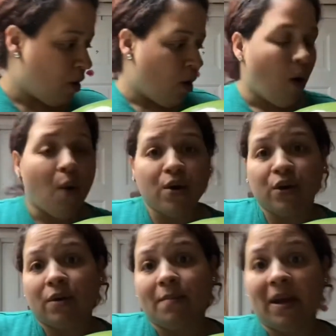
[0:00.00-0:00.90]
or you
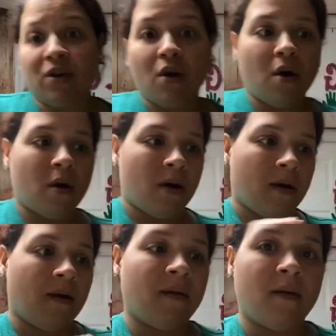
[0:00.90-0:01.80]
can make your
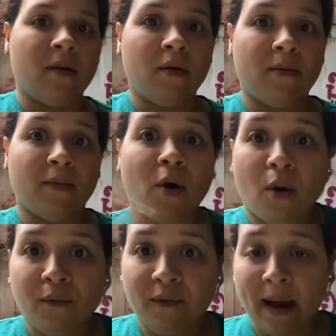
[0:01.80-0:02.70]

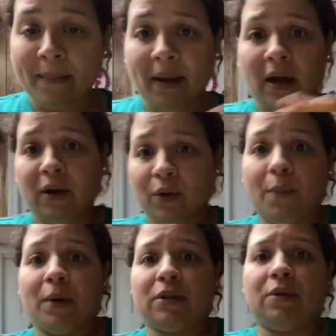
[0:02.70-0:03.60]
own family a little
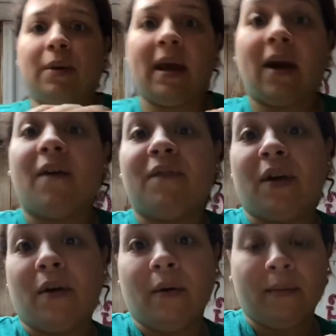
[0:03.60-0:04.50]
personal cake of
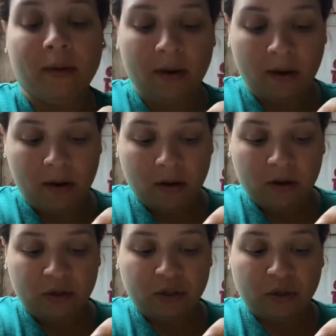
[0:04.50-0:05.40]
their own,
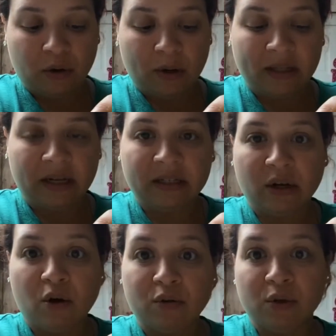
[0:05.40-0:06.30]
so it doesn't
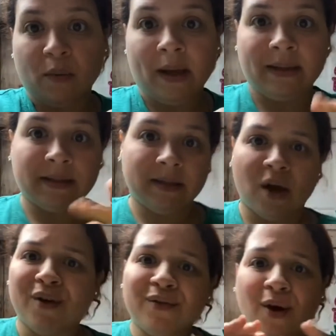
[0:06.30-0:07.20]
go to waste.
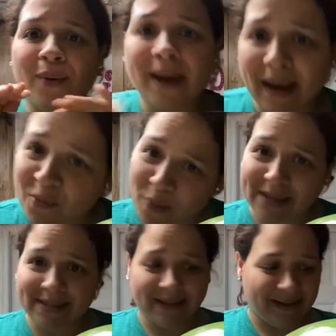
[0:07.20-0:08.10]
No cake
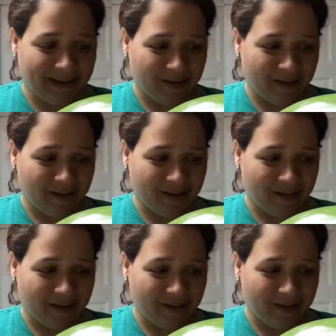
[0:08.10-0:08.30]
wasted here,